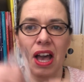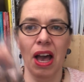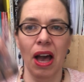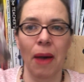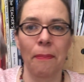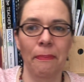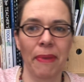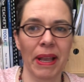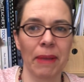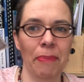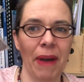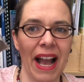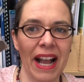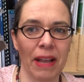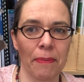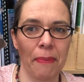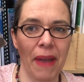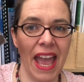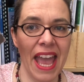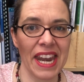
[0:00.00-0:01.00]
a big bag
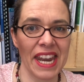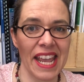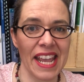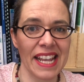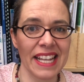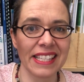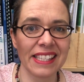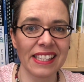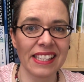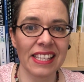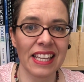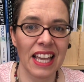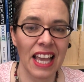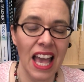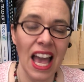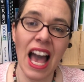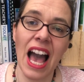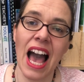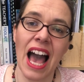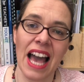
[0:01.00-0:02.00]
of pennies
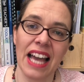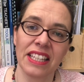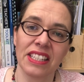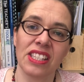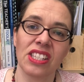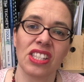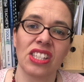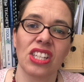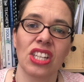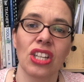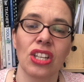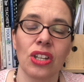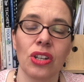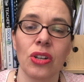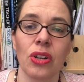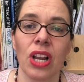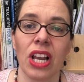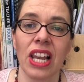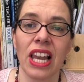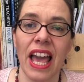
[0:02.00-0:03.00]
and to
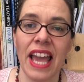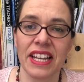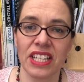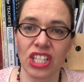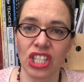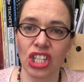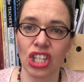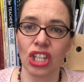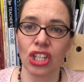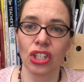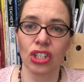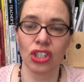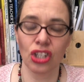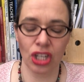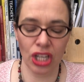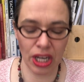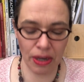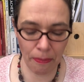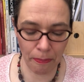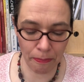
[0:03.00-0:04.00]
let
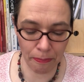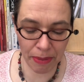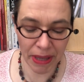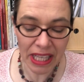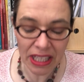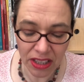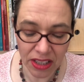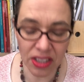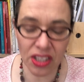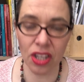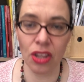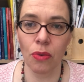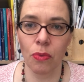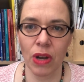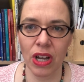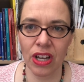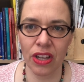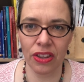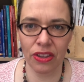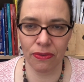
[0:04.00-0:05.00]
children build the
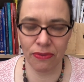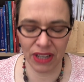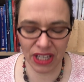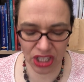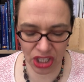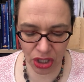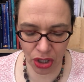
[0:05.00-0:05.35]
worth of each